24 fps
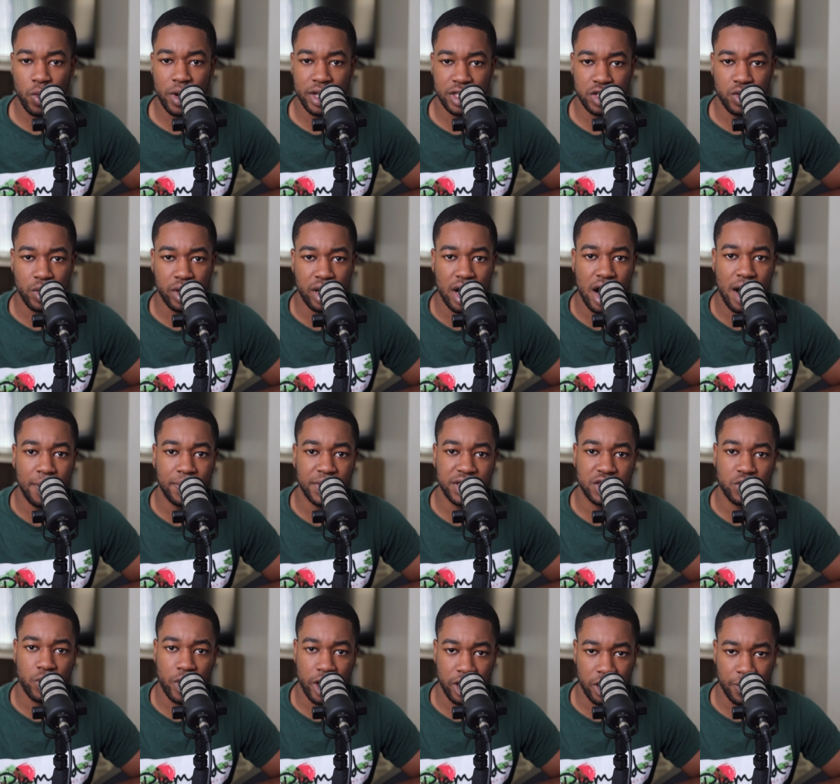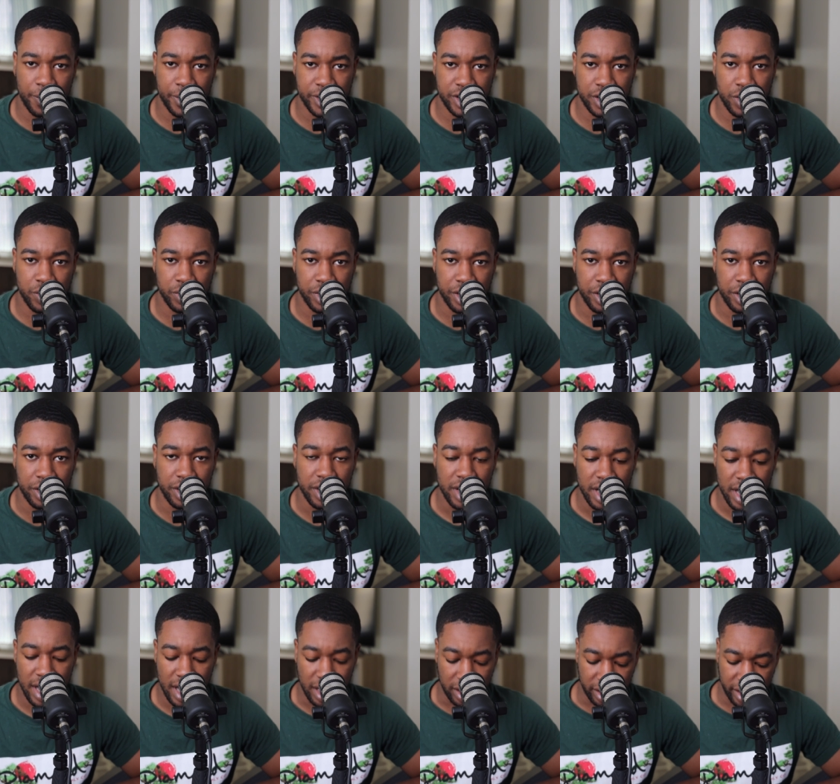you want to accomplish while you're platoon leader.
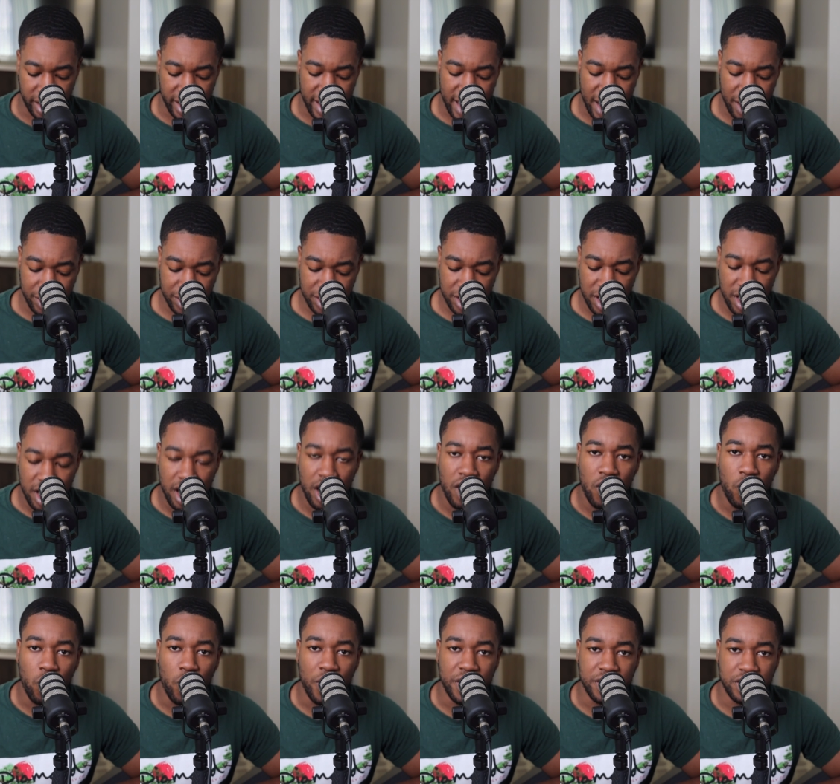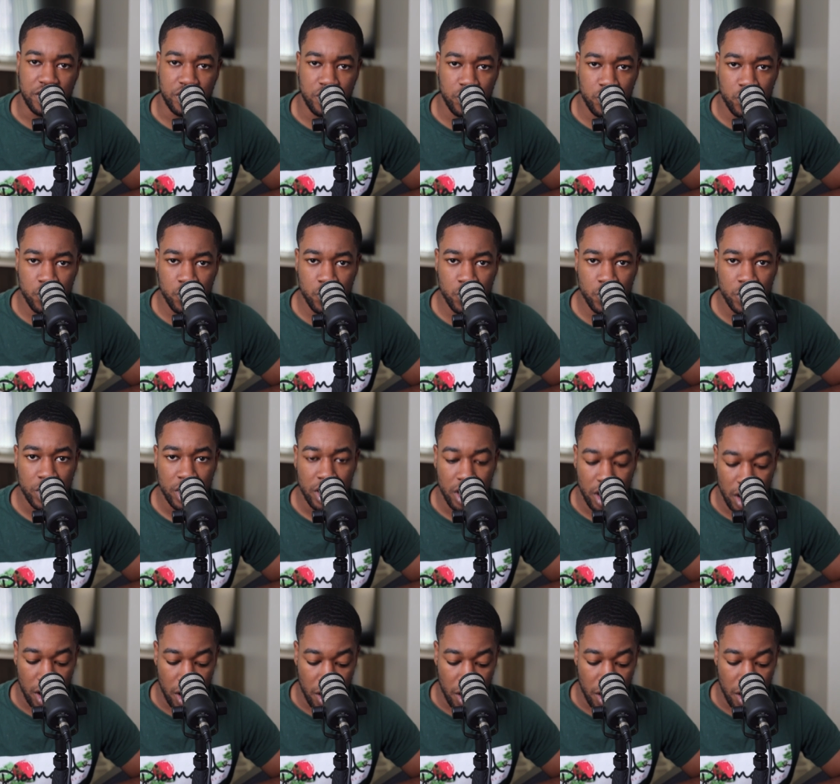Lay out what you